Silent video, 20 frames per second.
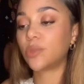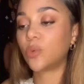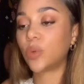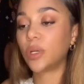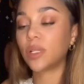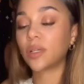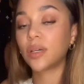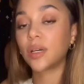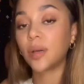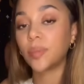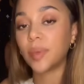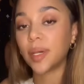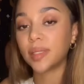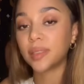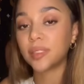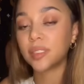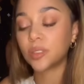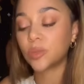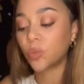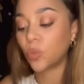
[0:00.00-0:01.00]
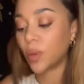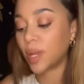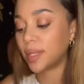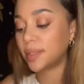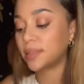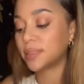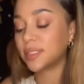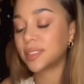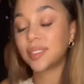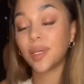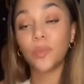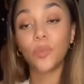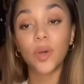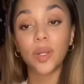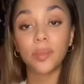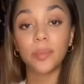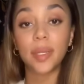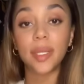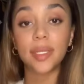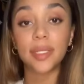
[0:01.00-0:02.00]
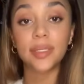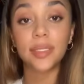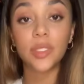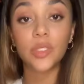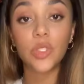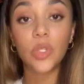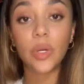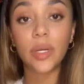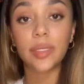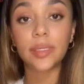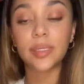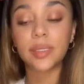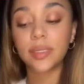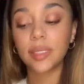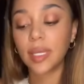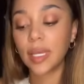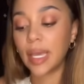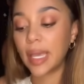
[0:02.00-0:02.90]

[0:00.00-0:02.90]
will commence when someone makes a choice.